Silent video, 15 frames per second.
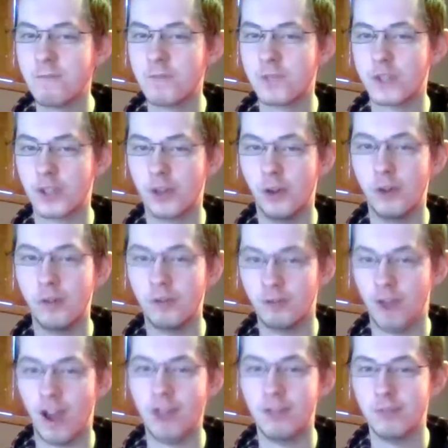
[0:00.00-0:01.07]
so
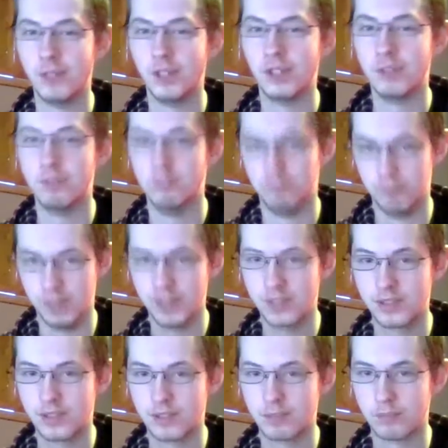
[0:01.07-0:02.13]
5 million
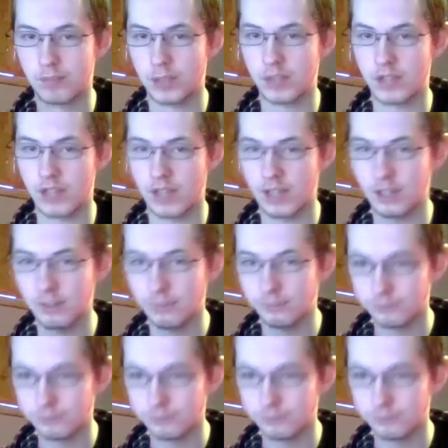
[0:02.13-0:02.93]
bits per second.